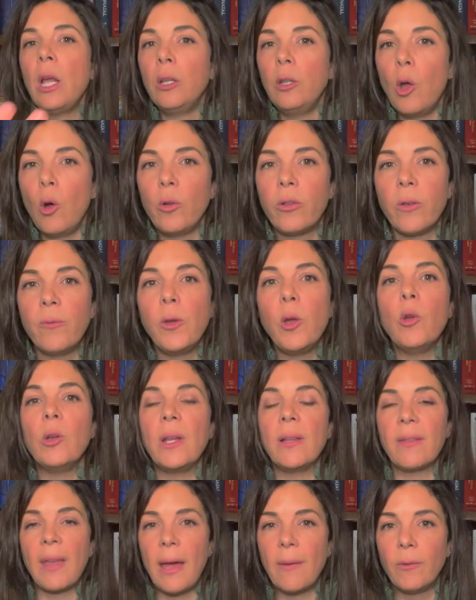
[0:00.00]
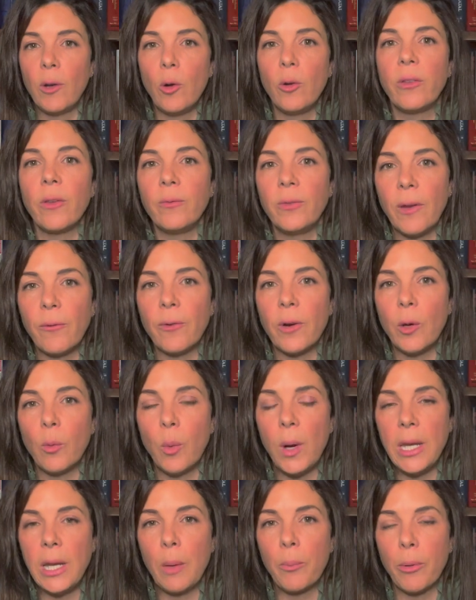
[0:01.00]
Loads of units have loads of different
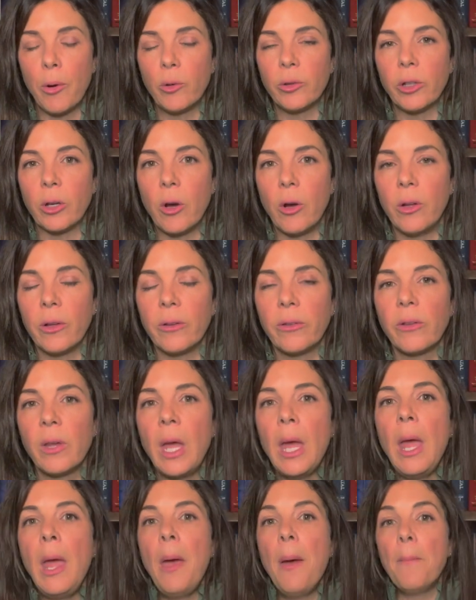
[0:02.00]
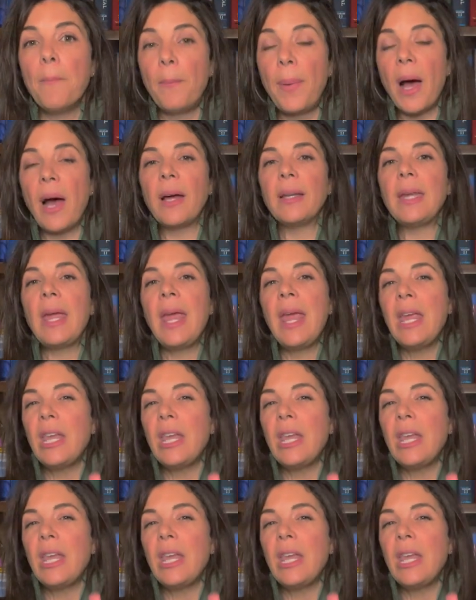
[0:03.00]
weaning protocols. But